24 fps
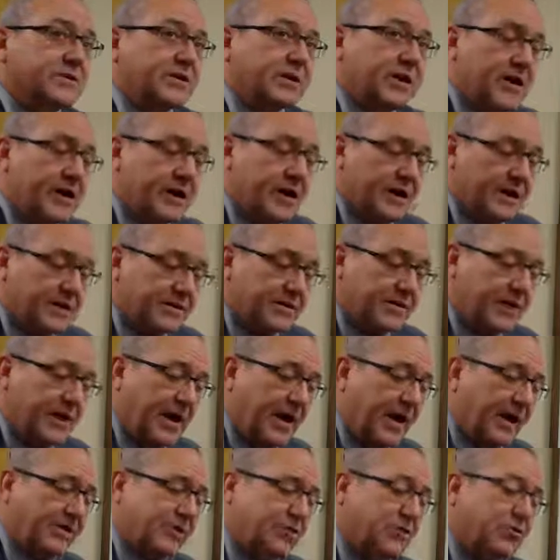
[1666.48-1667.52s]
get it,
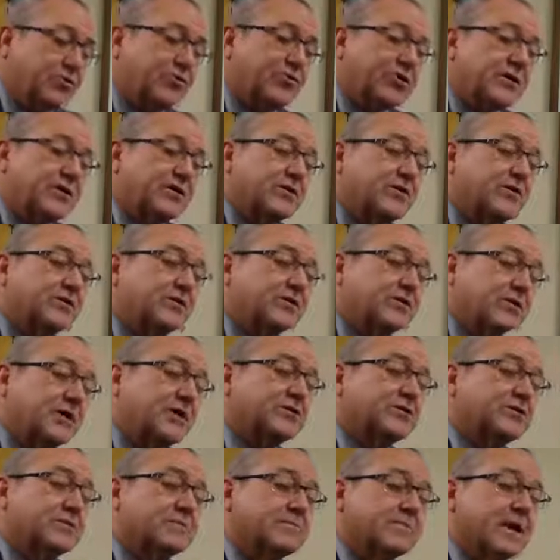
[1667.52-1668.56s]
and you think you could
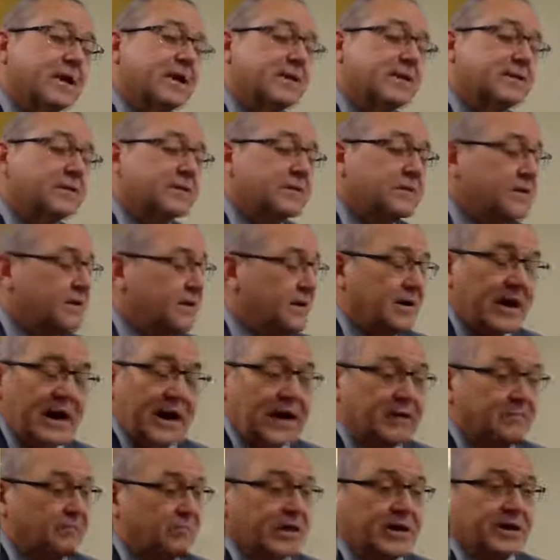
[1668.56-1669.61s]
teach it better,
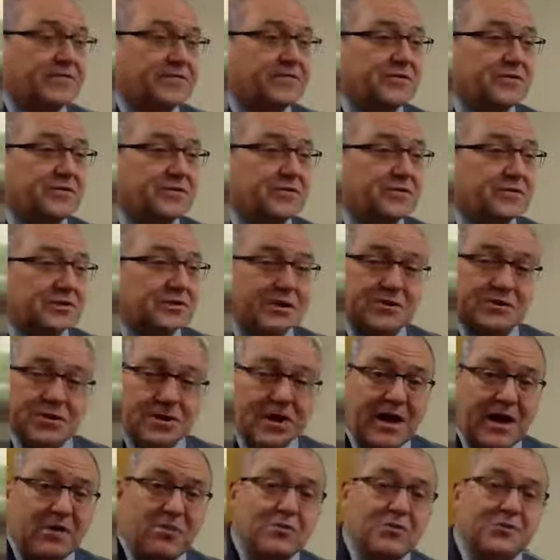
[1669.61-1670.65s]
I'm ready for you to teach it.
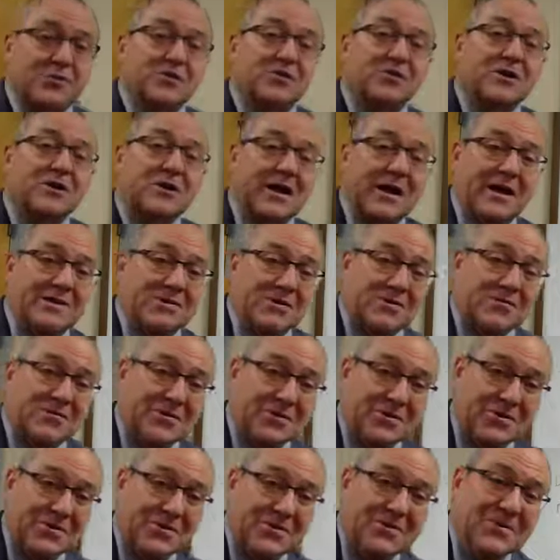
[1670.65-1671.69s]
I will turn the class over to
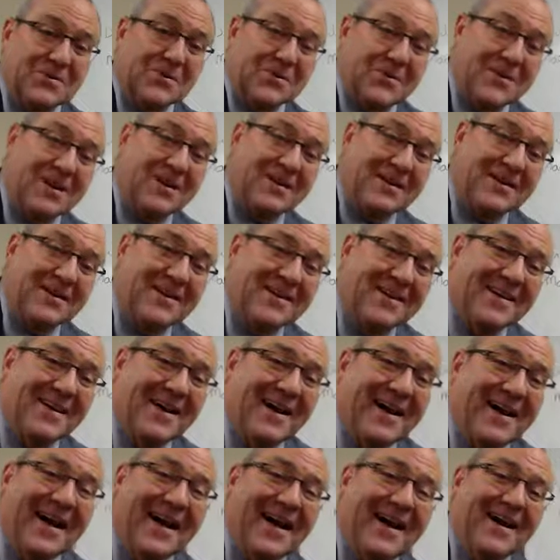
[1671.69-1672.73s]
you, okay?
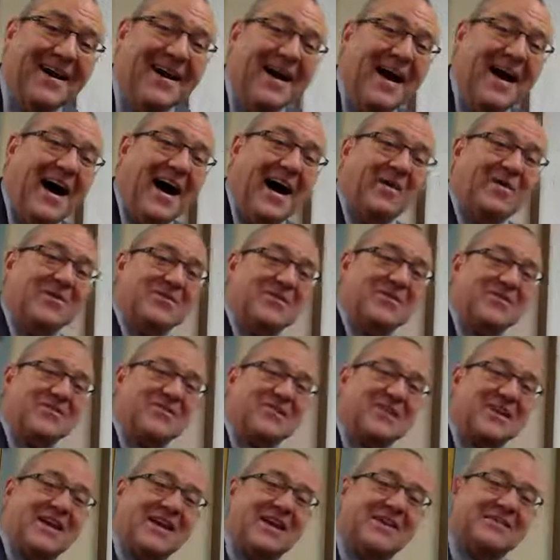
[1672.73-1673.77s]
I will turn
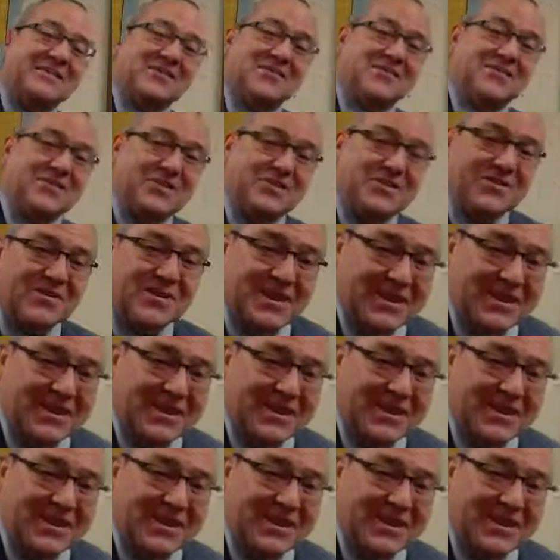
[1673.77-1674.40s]
the class over to you and